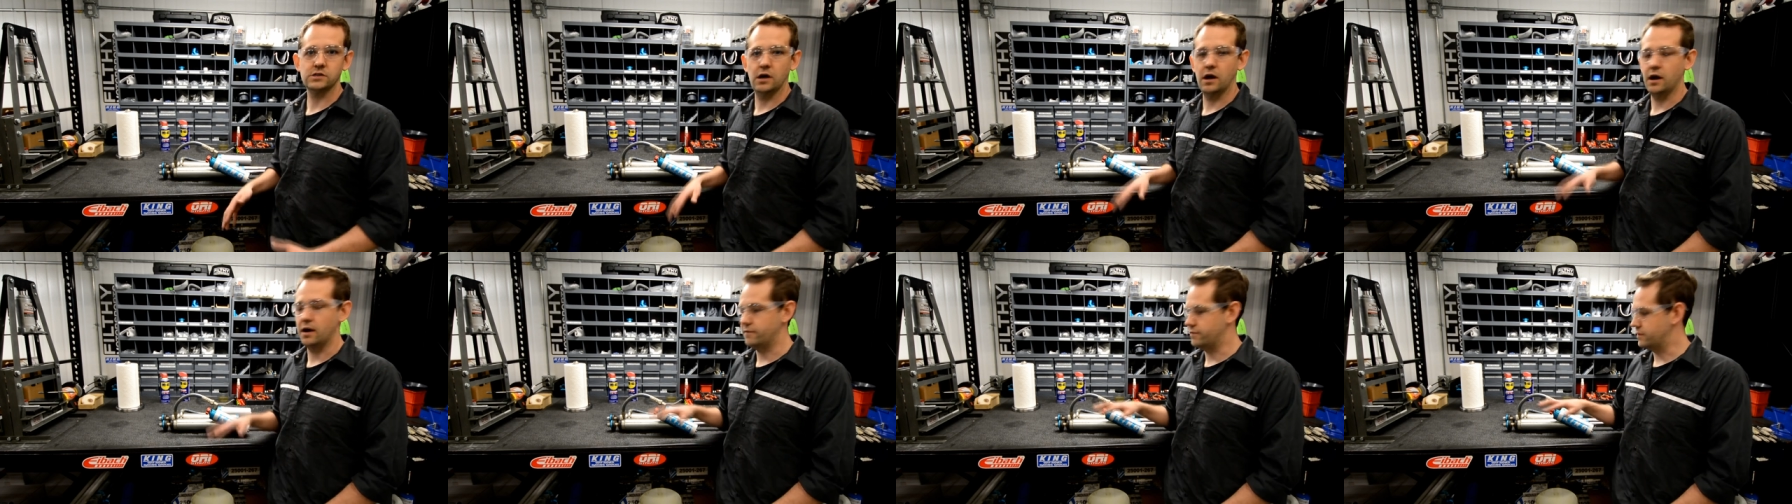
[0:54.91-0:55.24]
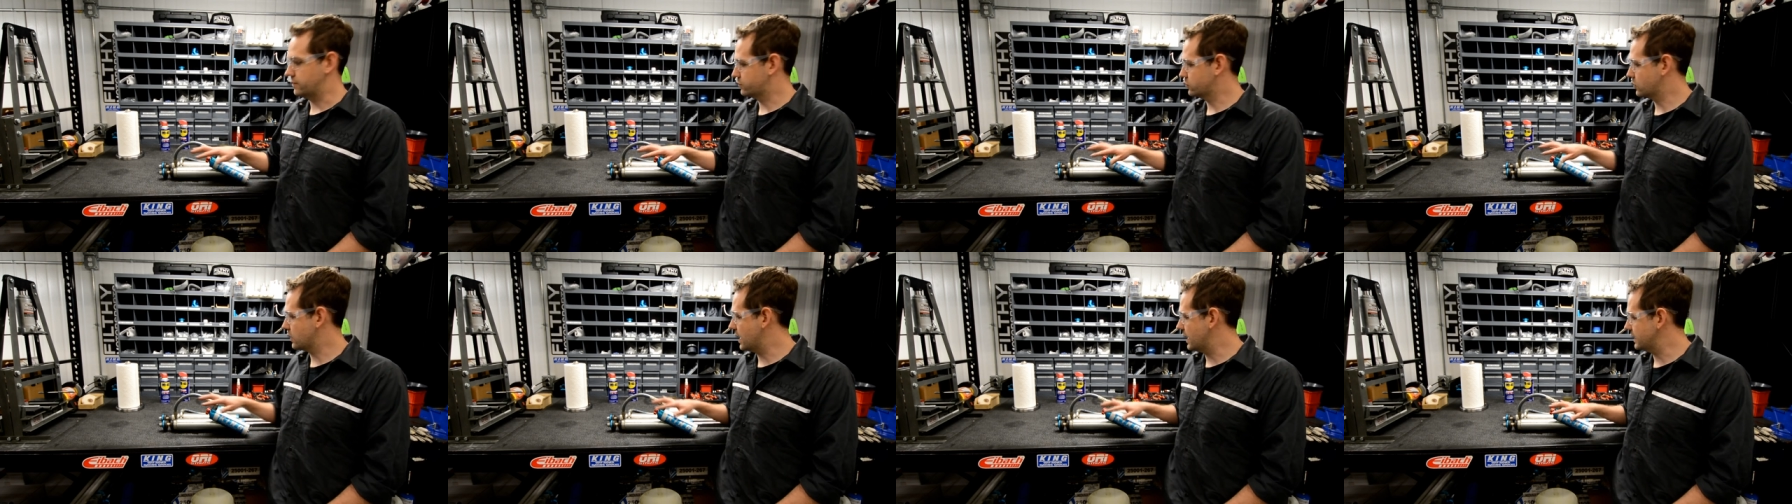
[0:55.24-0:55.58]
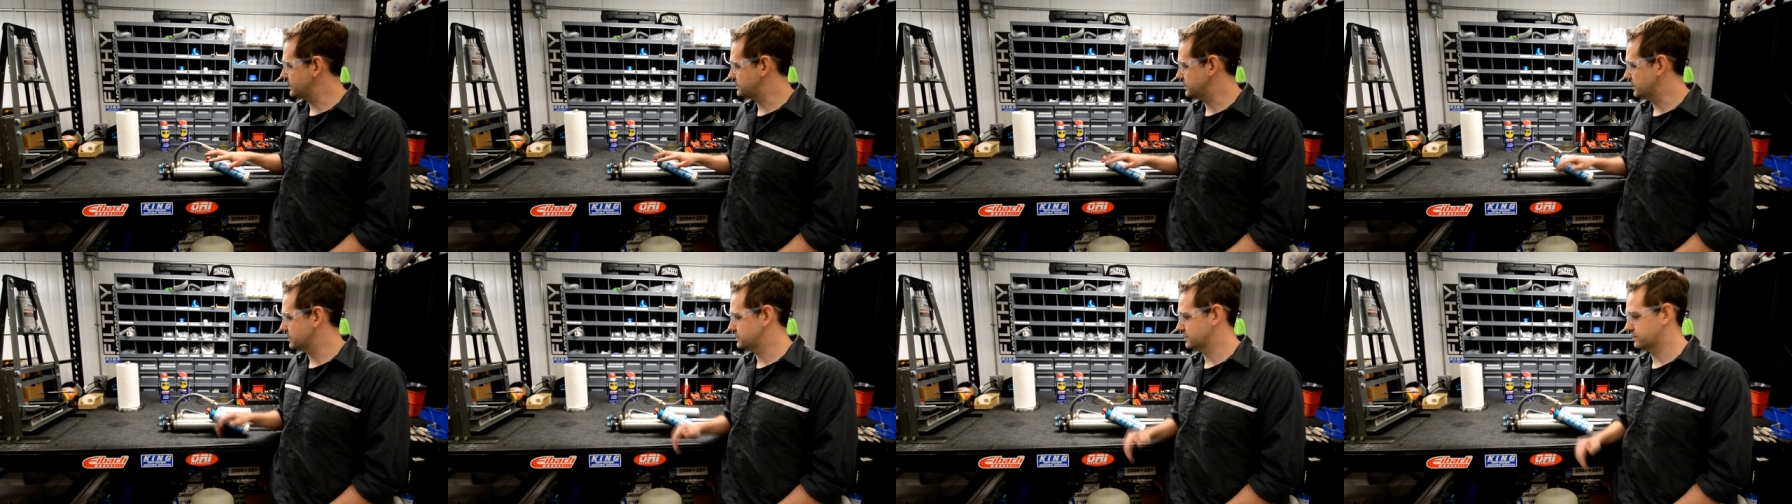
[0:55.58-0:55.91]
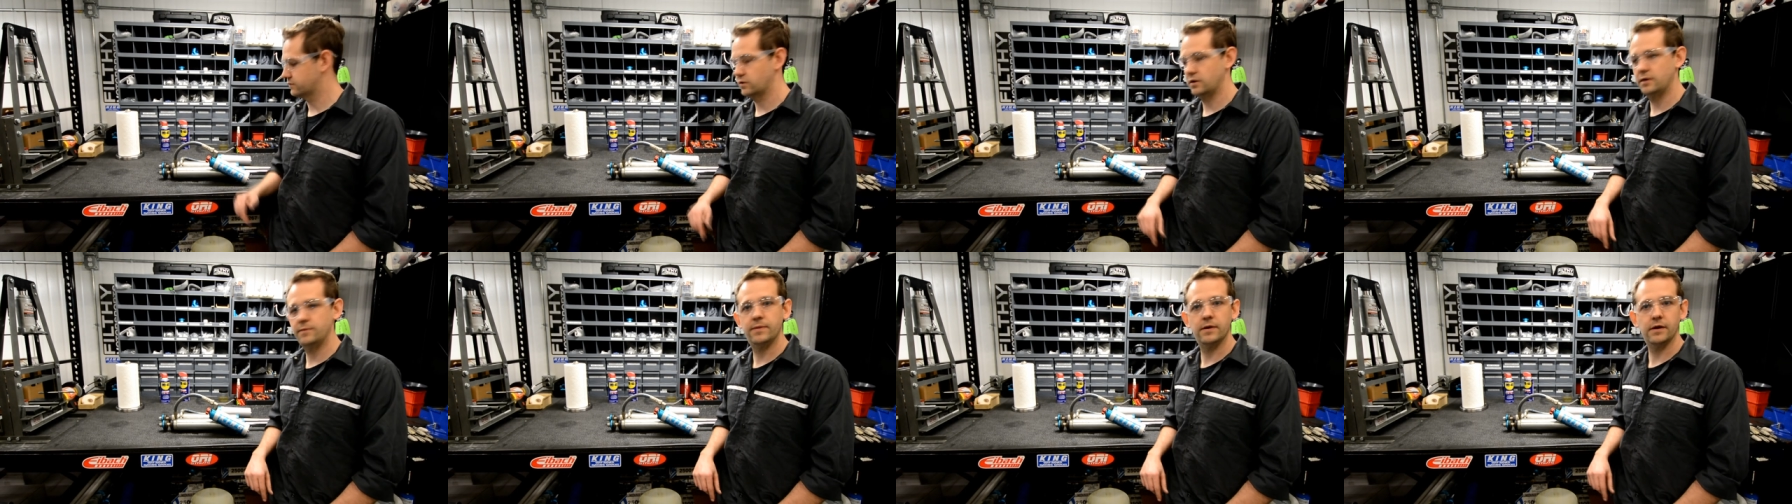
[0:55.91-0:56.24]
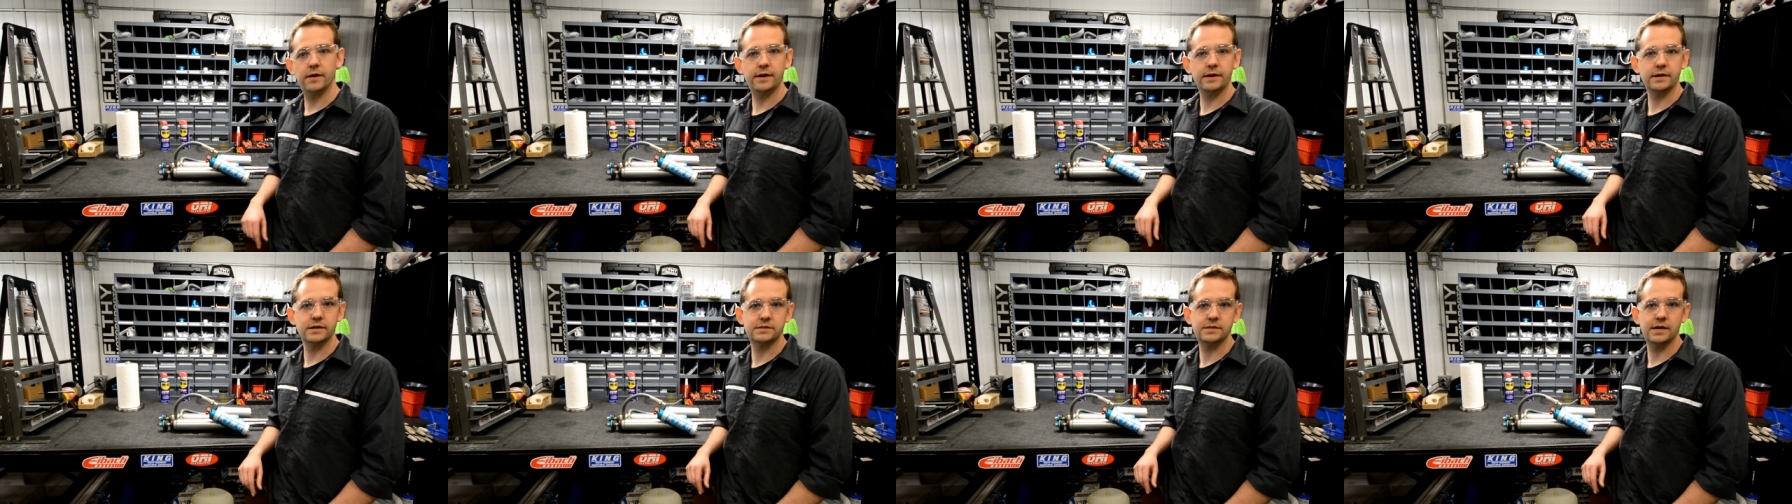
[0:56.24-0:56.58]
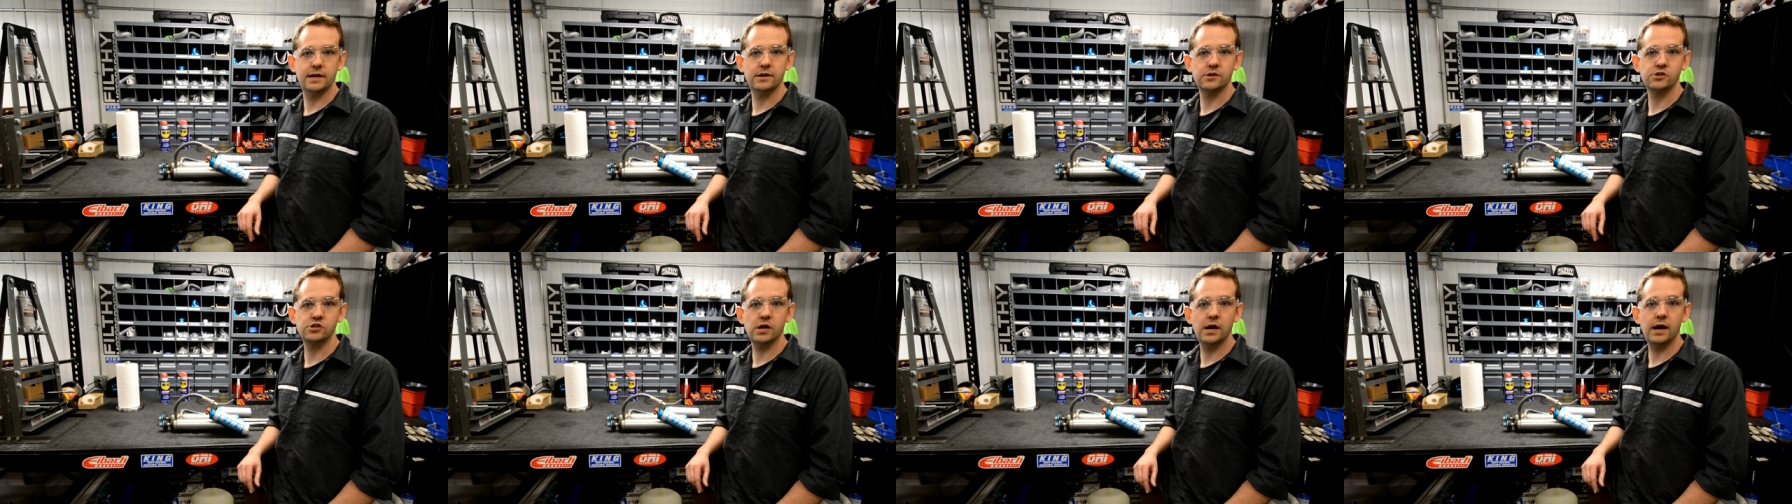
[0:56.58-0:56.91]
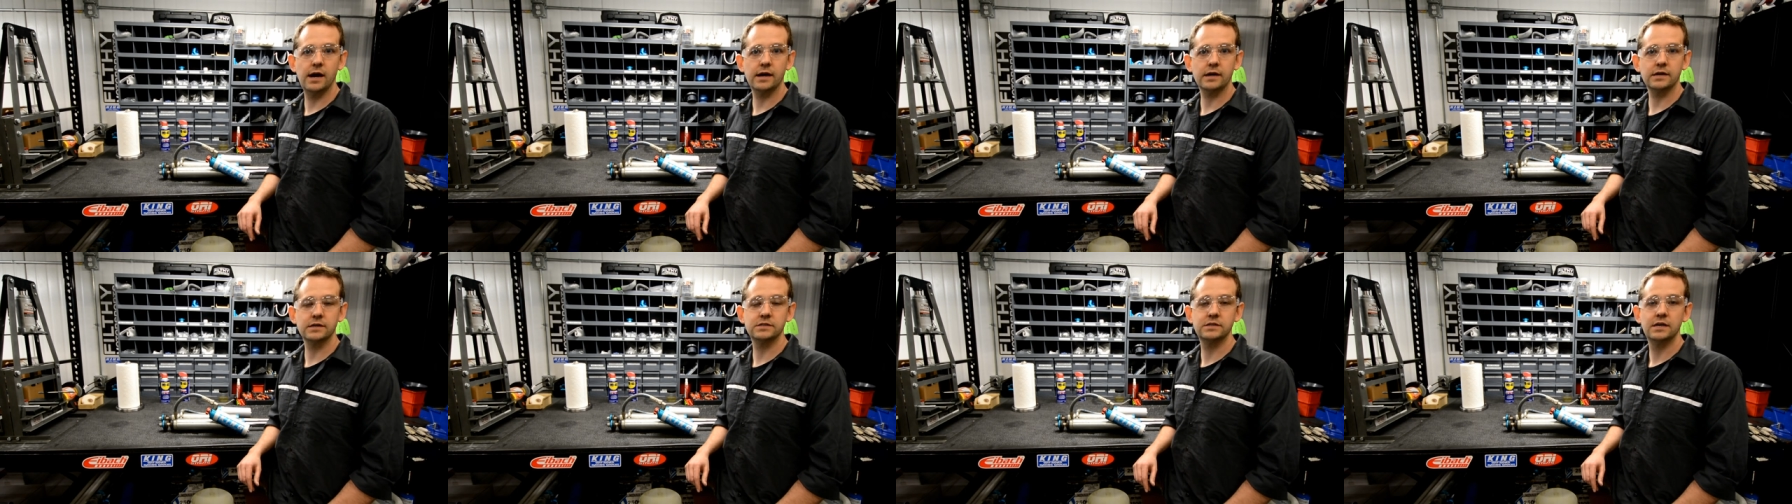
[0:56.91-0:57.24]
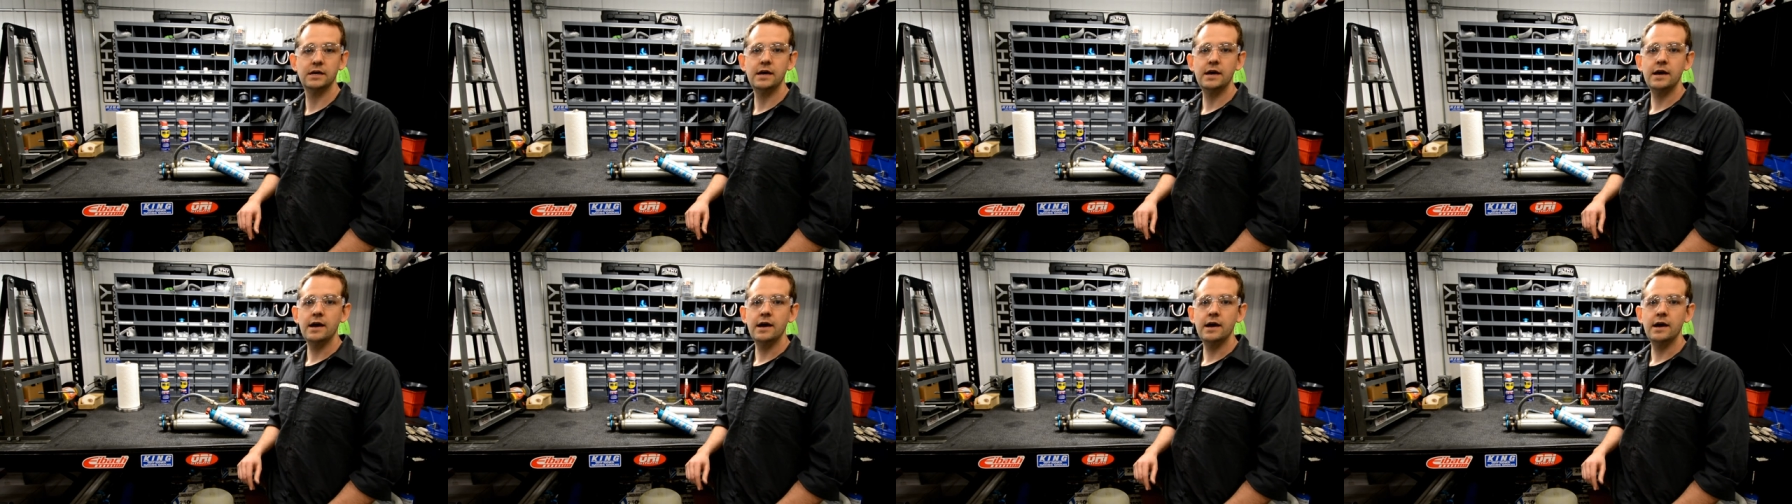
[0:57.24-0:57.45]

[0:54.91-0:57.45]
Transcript: of the process of rebuilding a set of shocks.